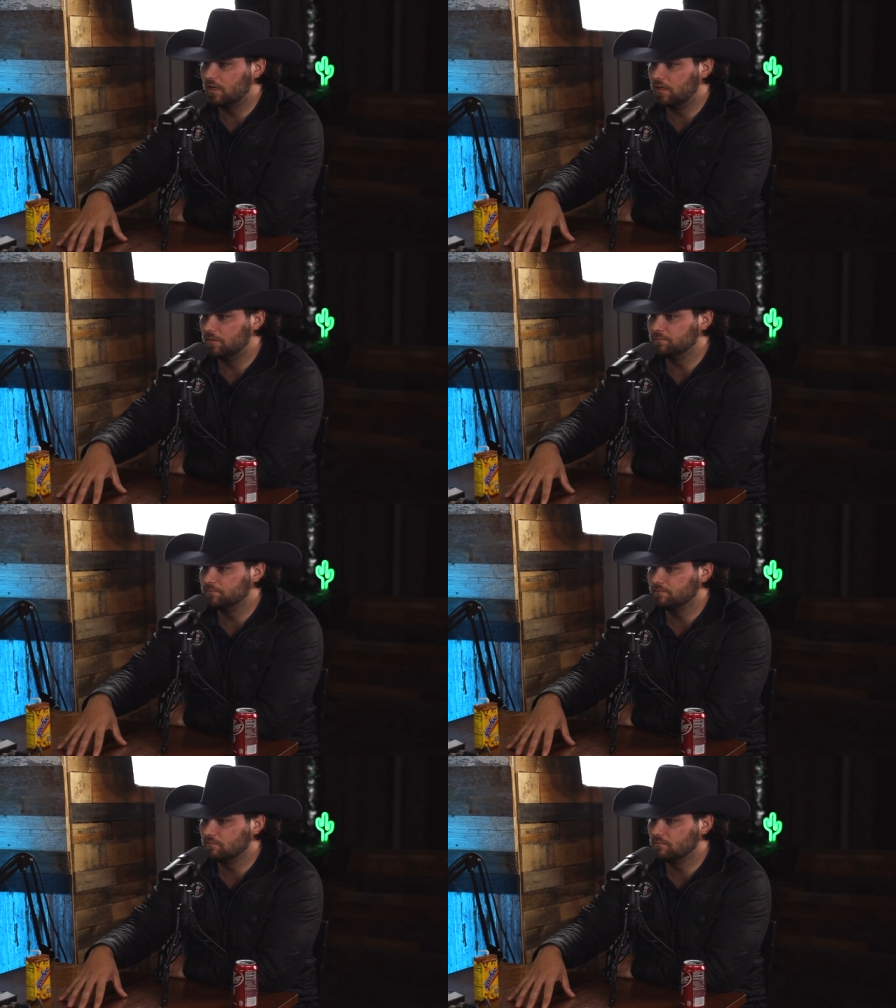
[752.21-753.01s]
um,
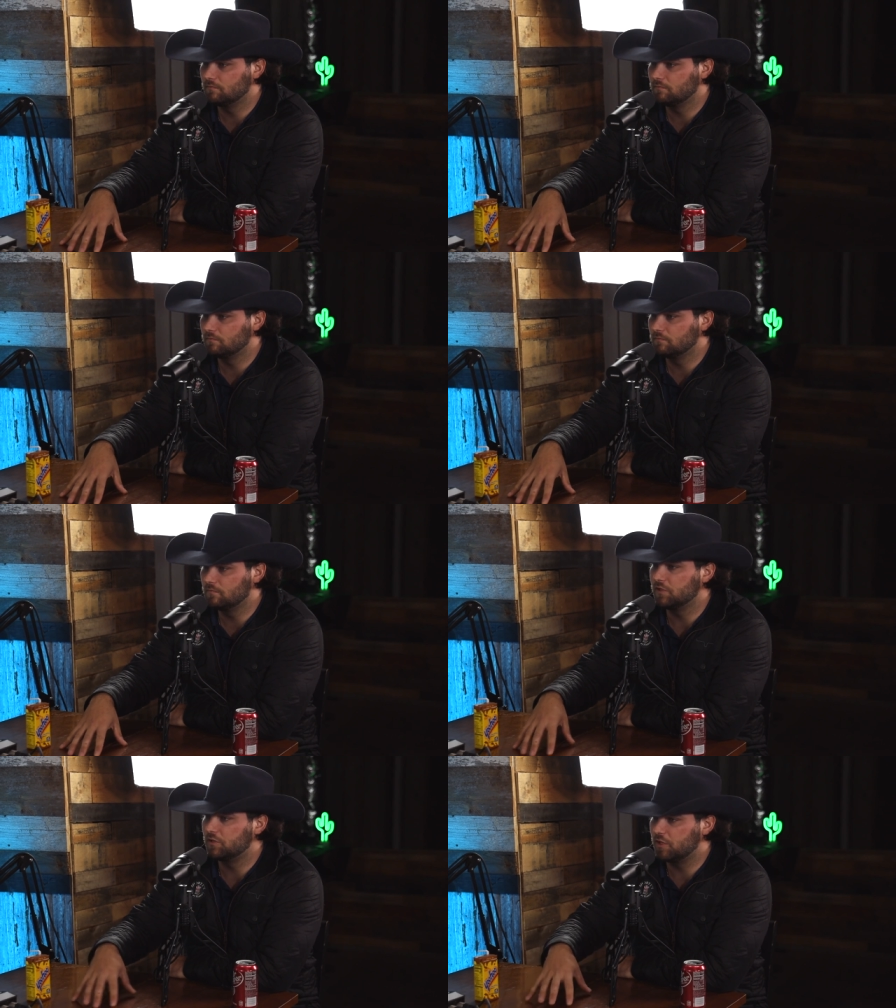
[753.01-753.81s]

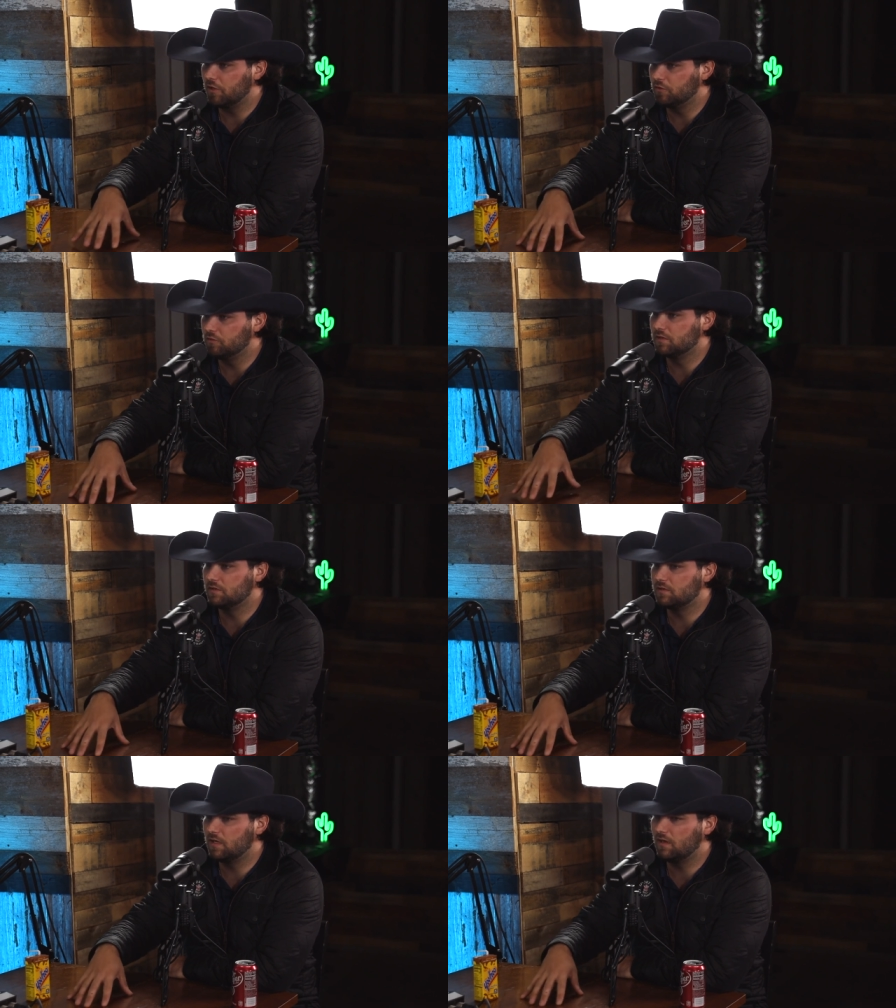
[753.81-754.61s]
the shows
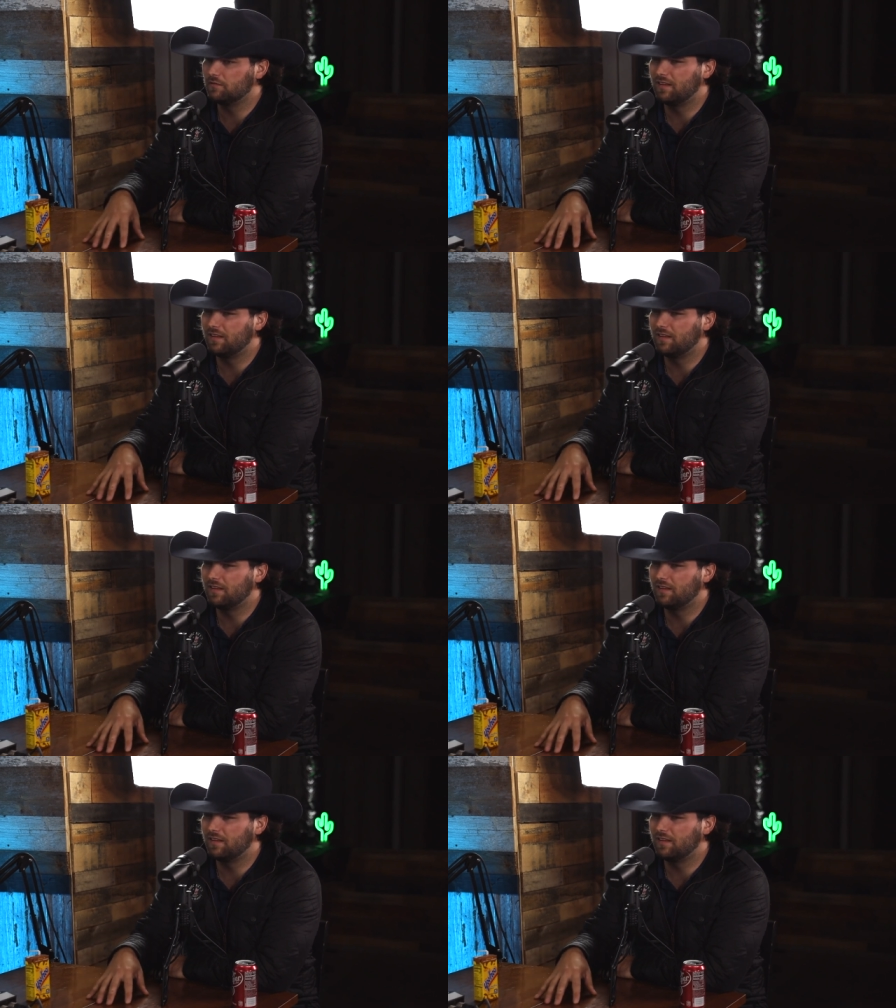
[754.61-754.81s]
and stuff. Yeah,